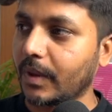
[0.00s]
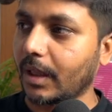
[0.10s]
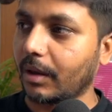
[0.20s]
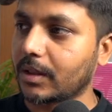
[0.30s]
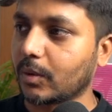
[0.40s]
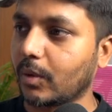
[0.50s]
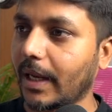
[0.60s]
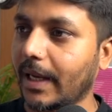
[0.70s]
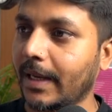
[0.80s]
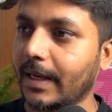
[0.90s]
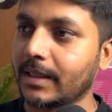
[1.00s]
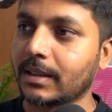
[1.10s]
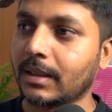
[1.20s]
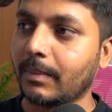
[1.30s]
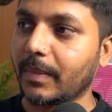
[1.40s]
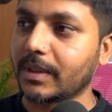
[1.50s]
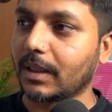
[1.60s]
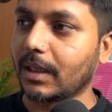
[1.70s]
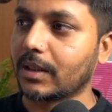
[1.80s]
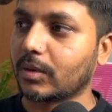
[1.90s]
Now store A has
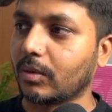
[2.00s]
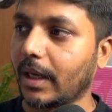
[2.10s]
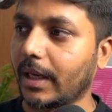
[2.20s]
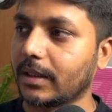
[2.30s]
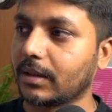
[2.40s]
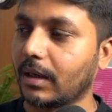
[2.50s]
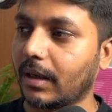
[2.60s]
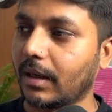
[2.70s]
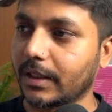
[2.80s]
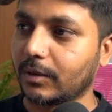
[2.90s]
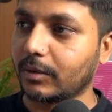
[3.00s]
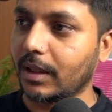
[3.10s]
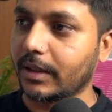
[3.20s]
basically store A's running total.